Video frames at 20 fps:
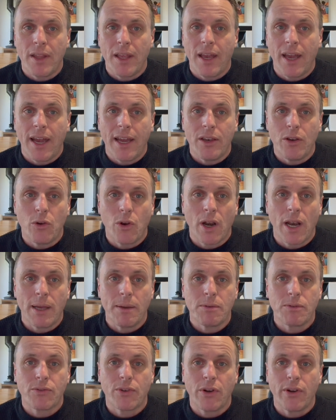and your
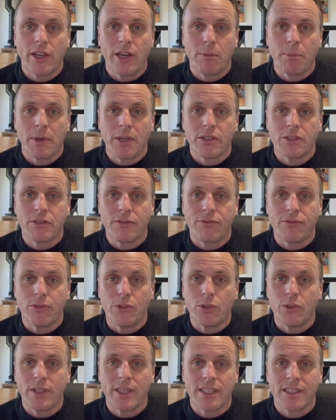claim's thrown out because of
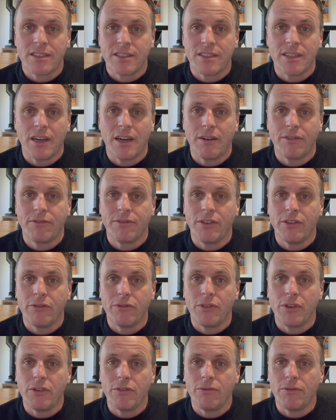fraud, that's tough.
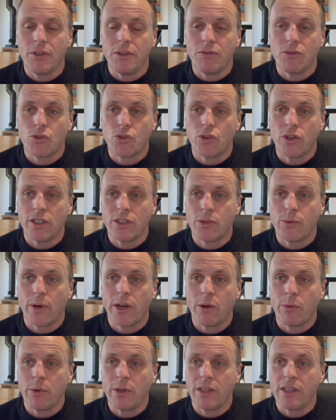You've tried to
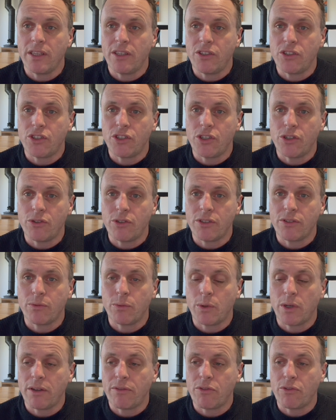outwit the insurers for
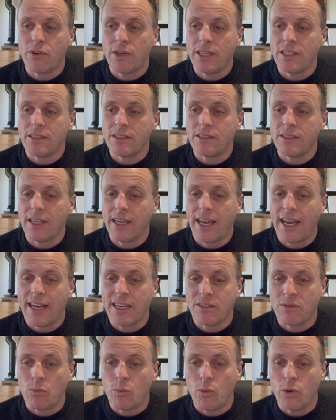whatever reason. It
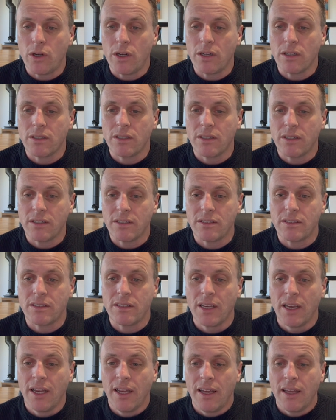hasn't worked because
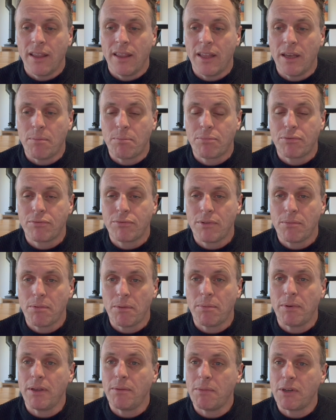they're
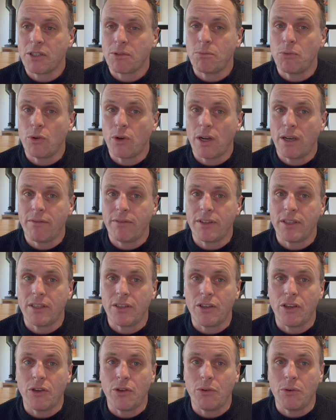probably much more clever than
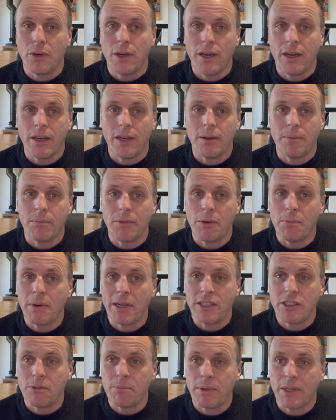you. You
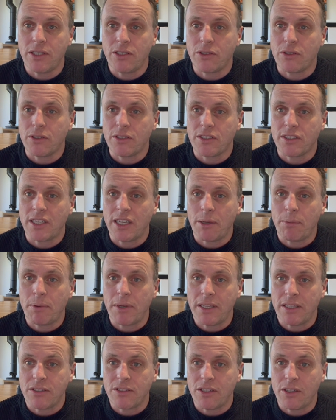made your bed, you've got to sleep in
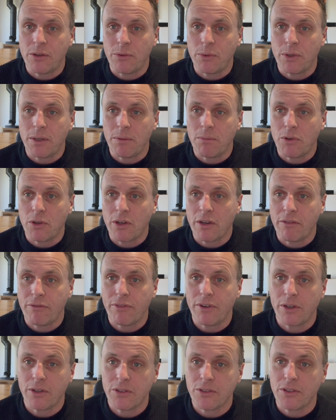it. So I'm not going to
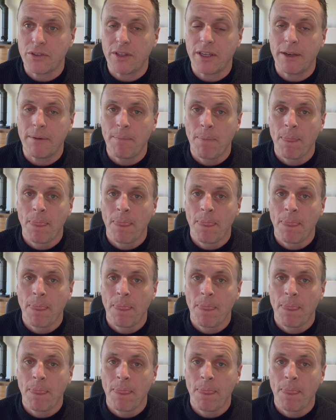focus on that.